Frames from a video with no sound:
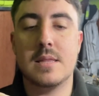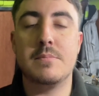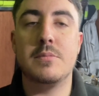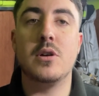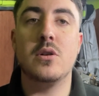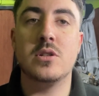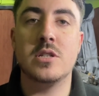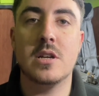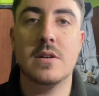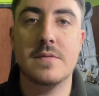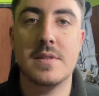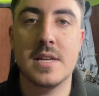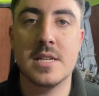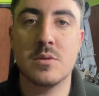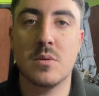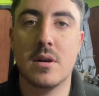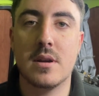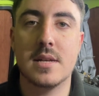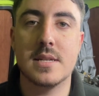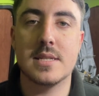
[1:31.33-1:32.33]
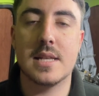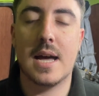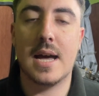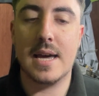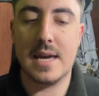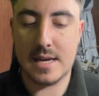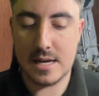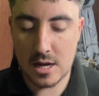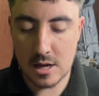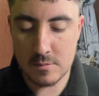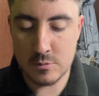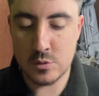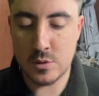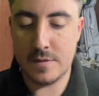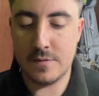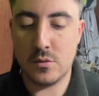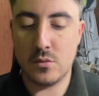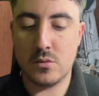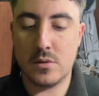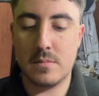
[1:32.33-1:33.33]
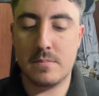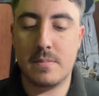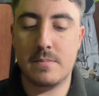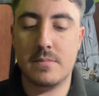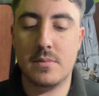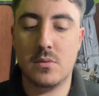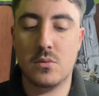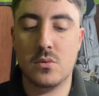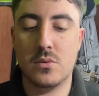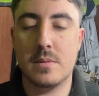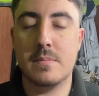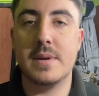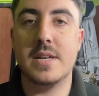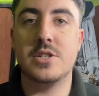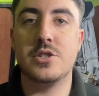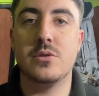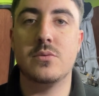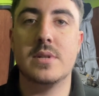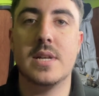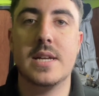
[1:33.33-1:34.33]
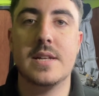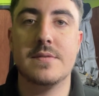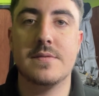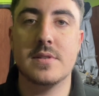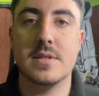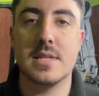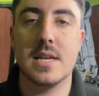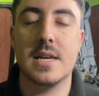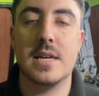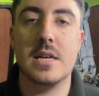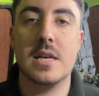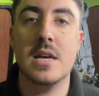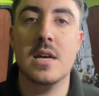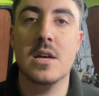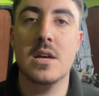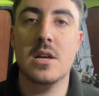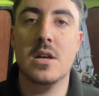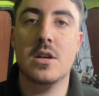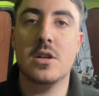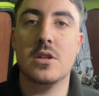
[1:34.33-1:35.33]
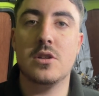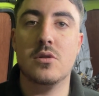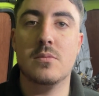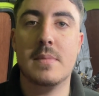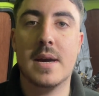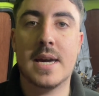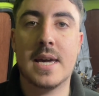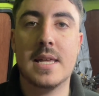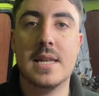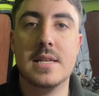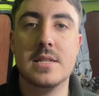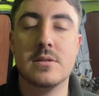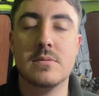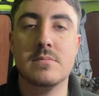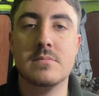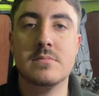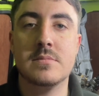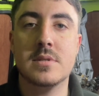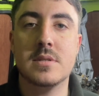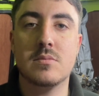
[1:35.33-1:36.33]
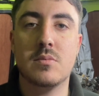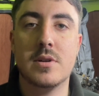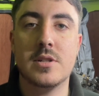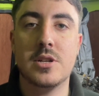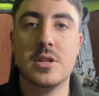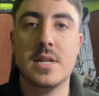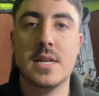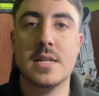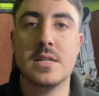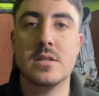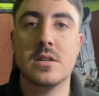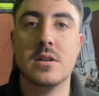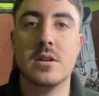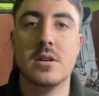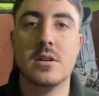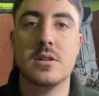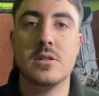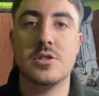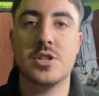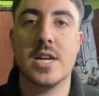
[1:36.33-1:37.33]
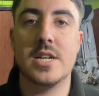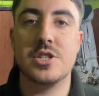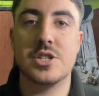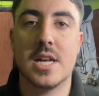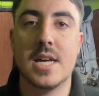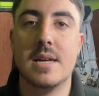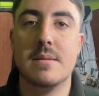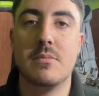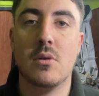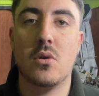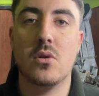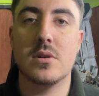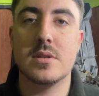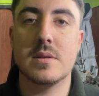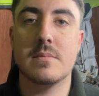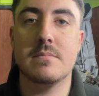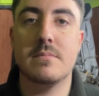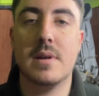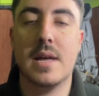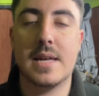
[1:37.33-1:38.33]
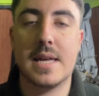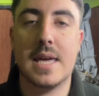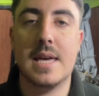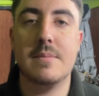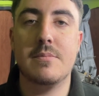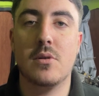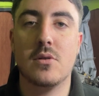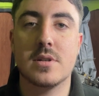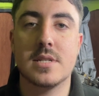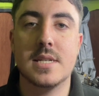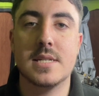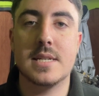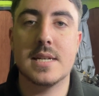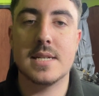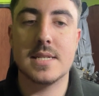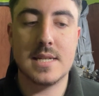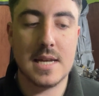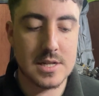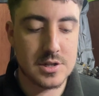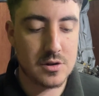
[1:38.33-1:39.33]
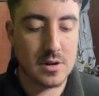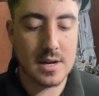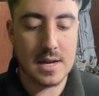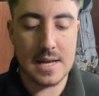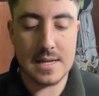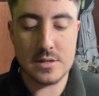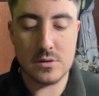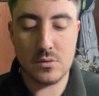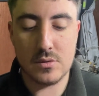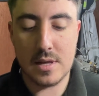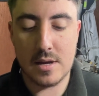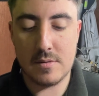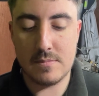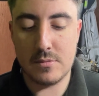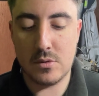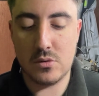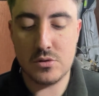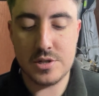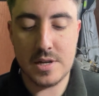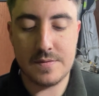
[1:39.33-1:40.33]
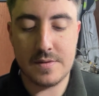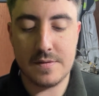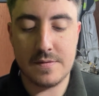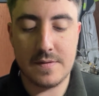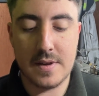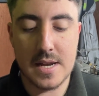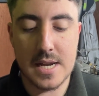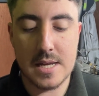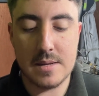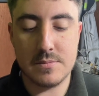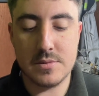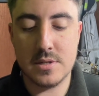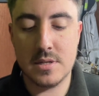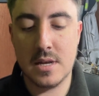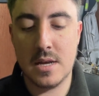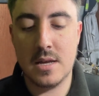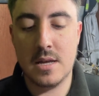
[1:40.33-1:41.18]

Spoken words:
beauty of this one is that it comes with all the bits you'll need for, say, your mechanisms when you need to change gearboxes, etc. It has all that on board. You have your Phillips,